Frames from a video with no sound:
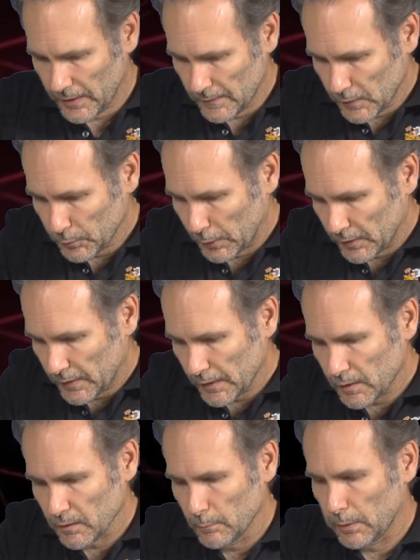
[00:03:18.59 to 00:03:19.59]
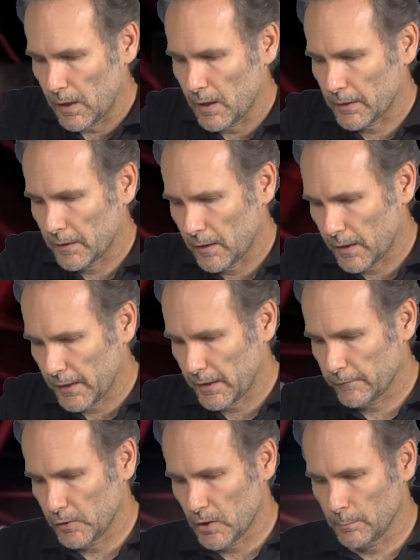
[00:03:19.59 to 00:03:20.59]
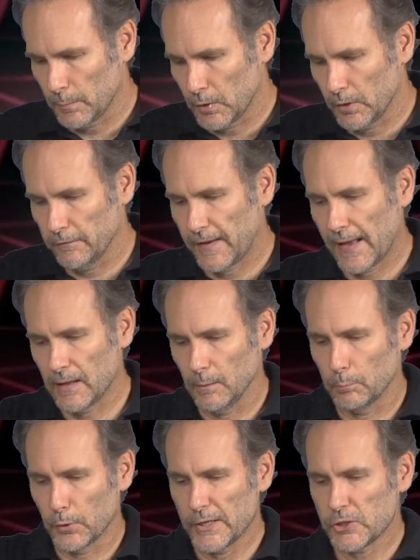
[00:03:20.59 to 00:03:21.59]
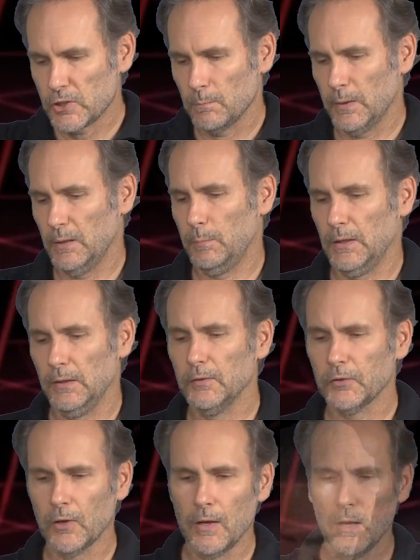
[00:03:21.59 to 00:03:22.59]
In this particular block, I have a number of calibration B Bs.